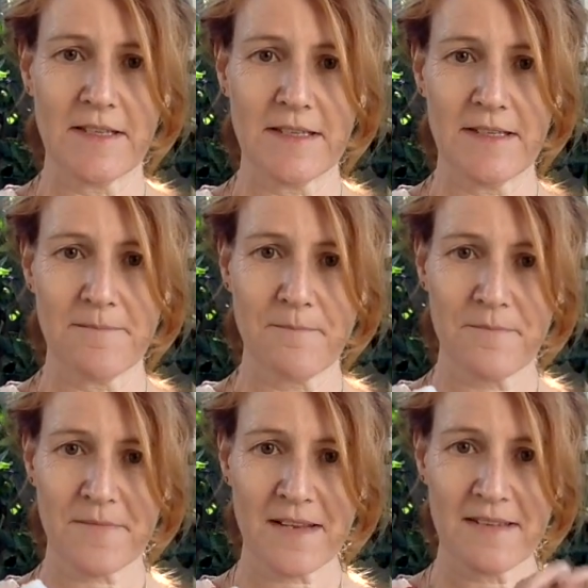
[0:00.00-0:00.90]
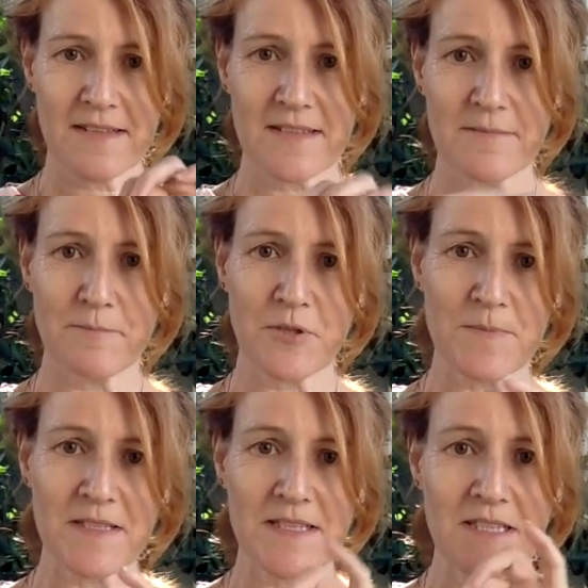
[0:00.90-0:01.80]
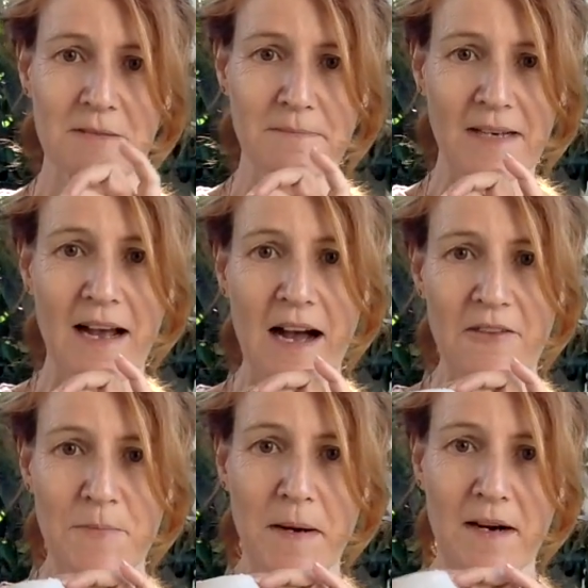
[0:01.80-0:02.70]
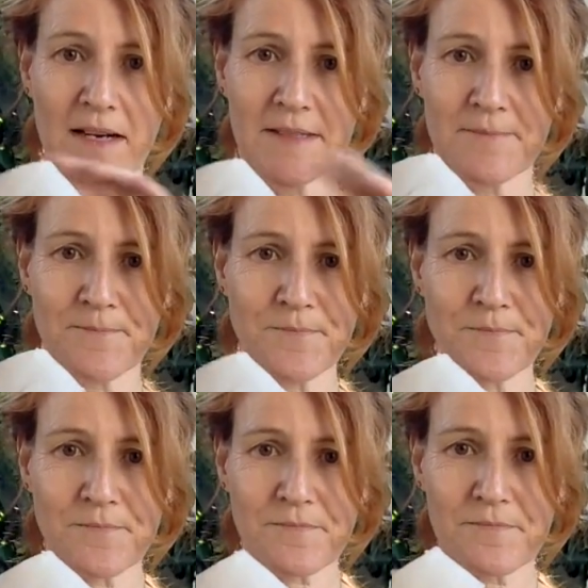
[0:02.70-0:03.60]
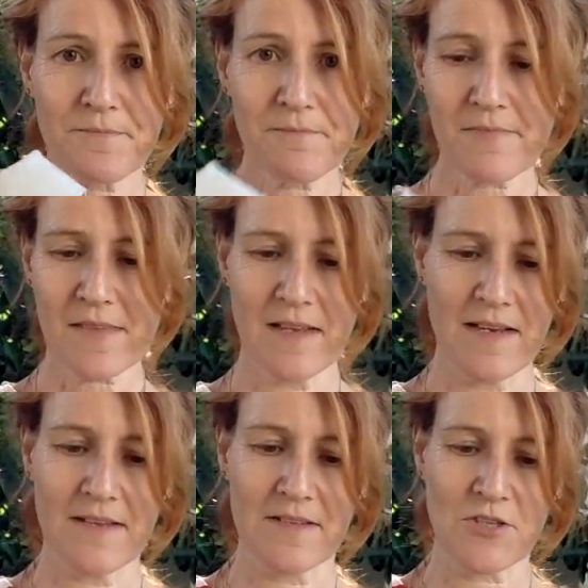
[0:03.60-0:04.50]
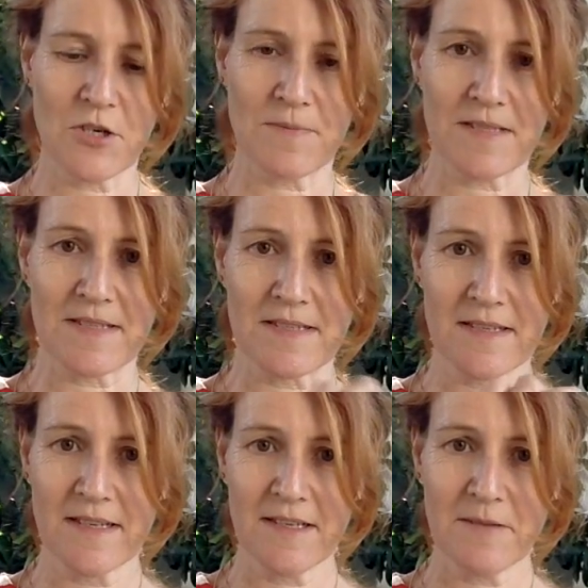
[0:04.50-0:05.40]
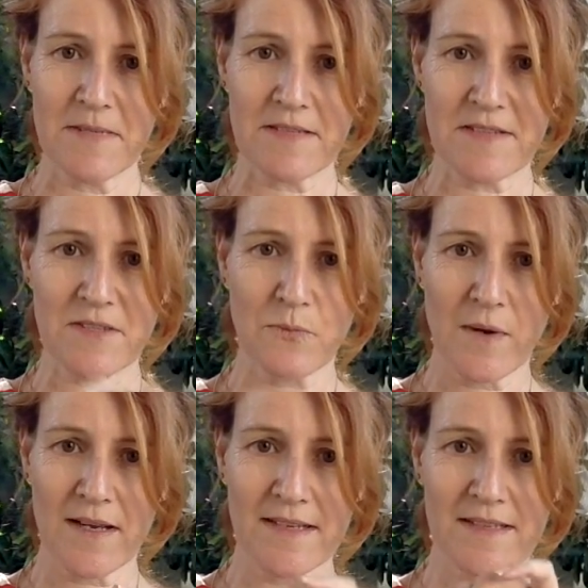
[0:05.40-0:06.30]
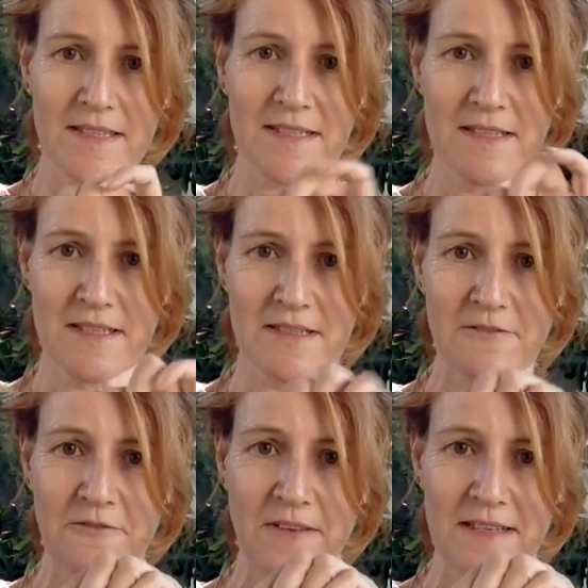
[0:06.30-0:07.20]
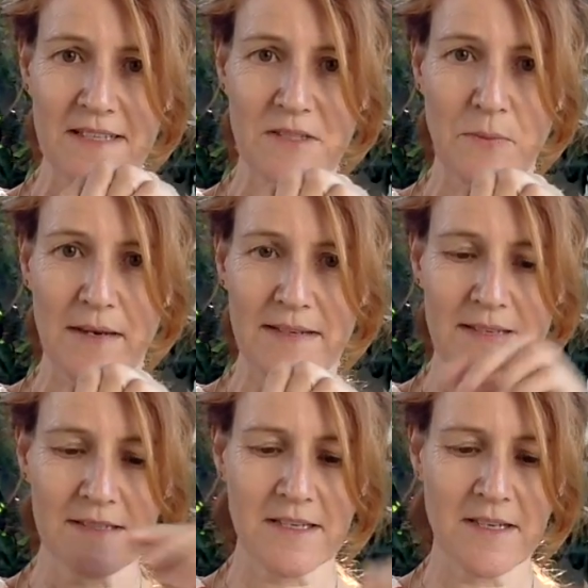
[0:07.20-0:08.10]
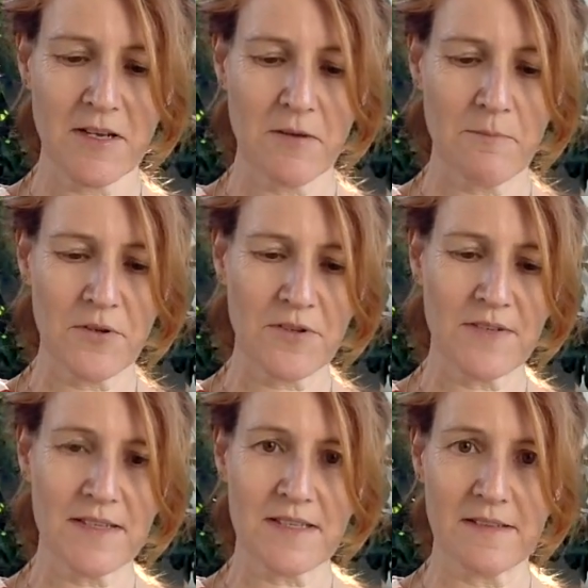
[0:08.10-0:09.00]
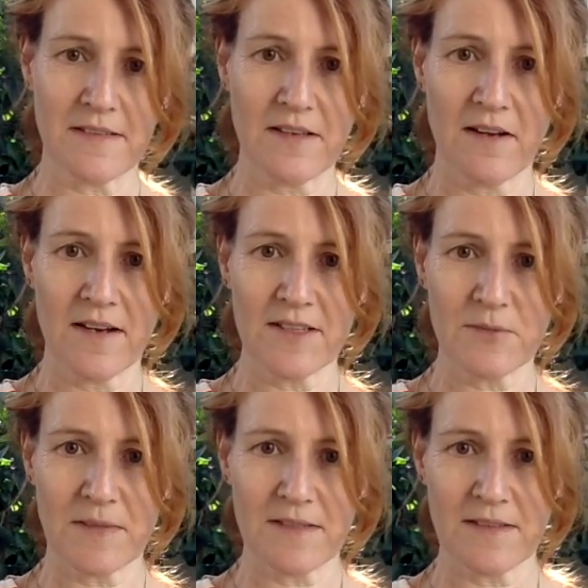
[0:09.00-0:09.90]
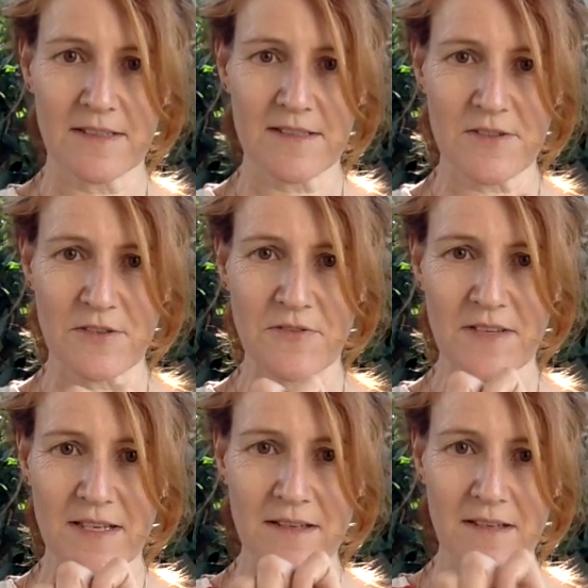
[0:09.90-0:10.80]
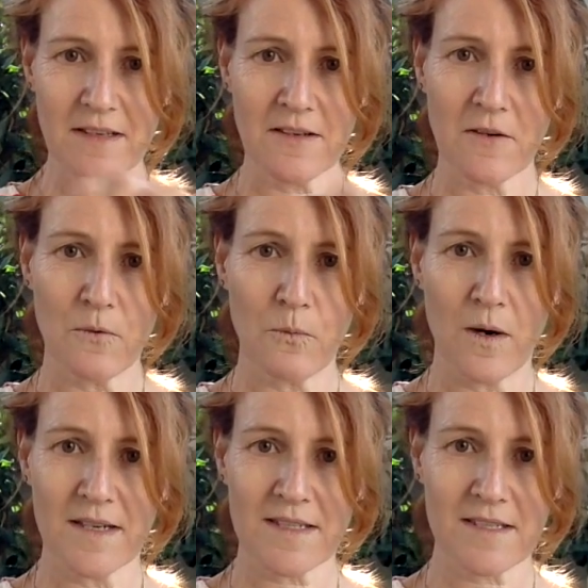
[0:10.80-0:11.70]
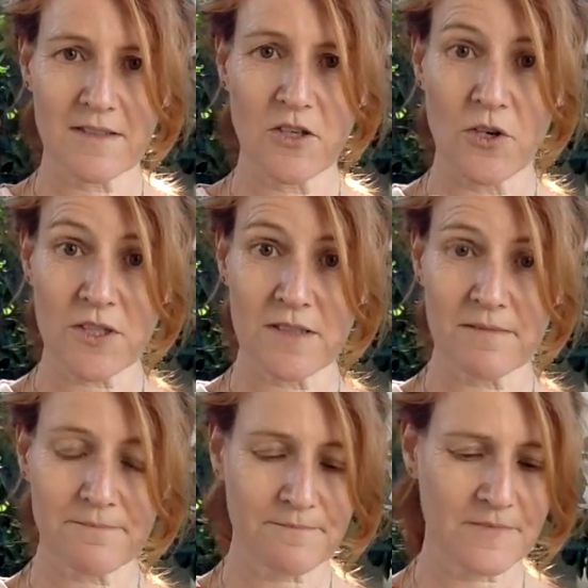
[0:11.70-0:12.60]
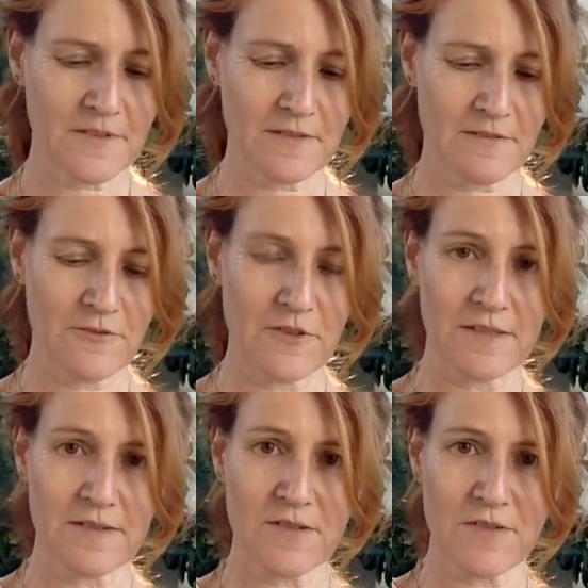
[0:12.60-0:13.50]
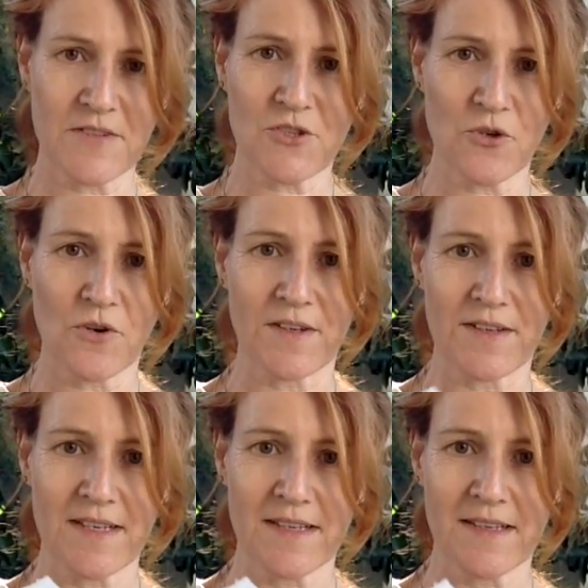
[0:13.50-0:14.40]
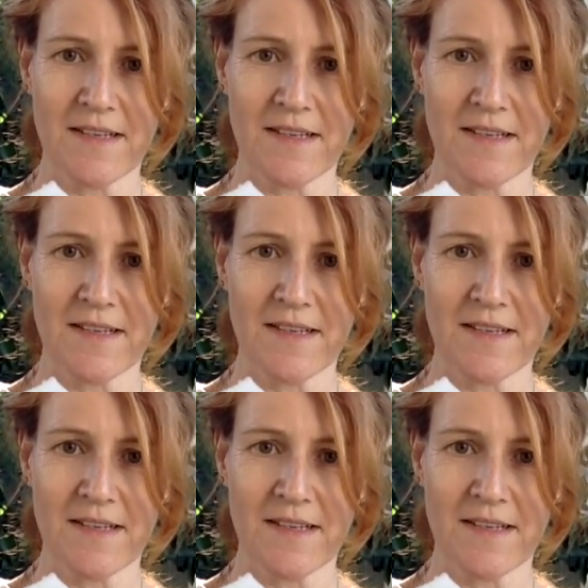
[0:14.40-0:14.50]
The bottom is just carved pine, and the top, this is a piece of suede. This is just fake suede. Both of these are lined with like a sort of thick white cotton, very sort of strong and thick,